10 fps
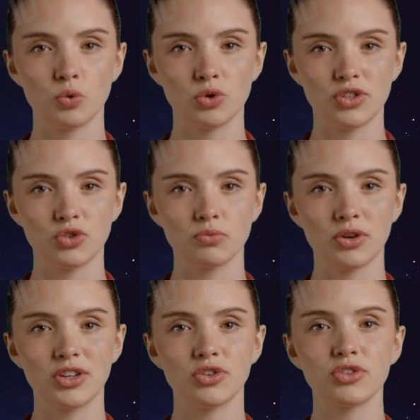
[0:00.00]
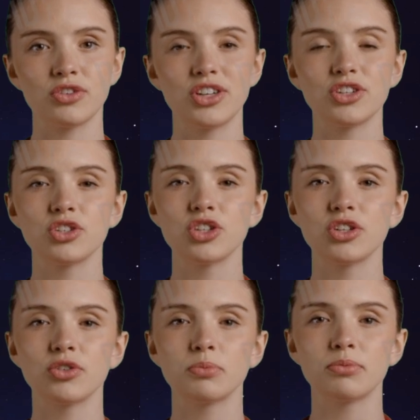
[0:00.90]
Once you've made your
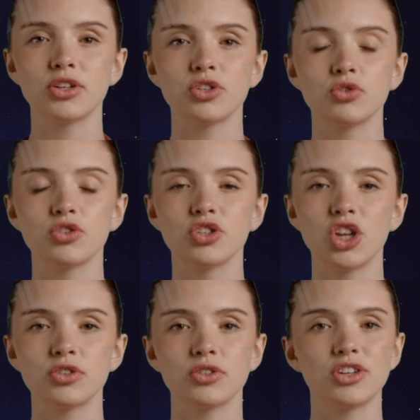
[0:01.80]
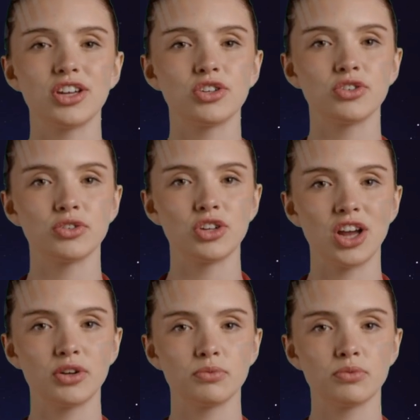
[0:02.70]
selection, make sure to check the connection
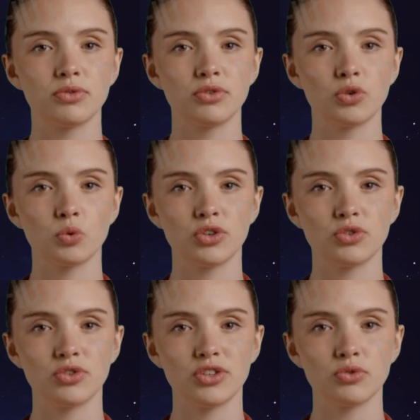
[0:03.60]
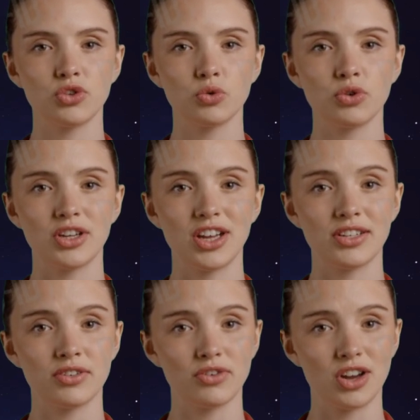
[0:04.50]
time, whether it's for 3
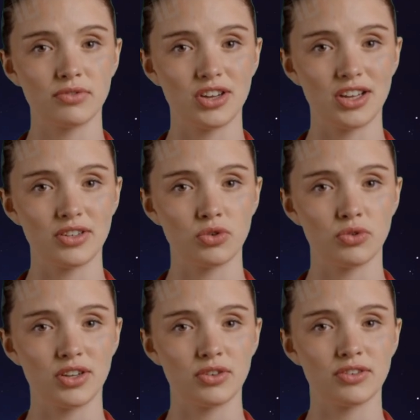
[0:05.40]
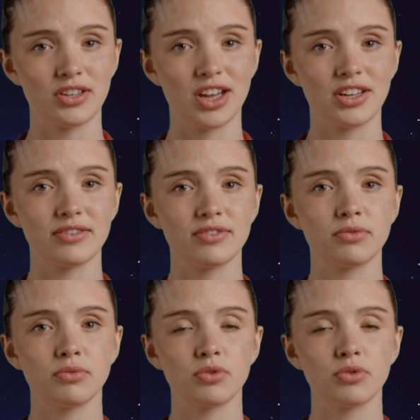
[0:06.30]
days, 5 days, or 7 days.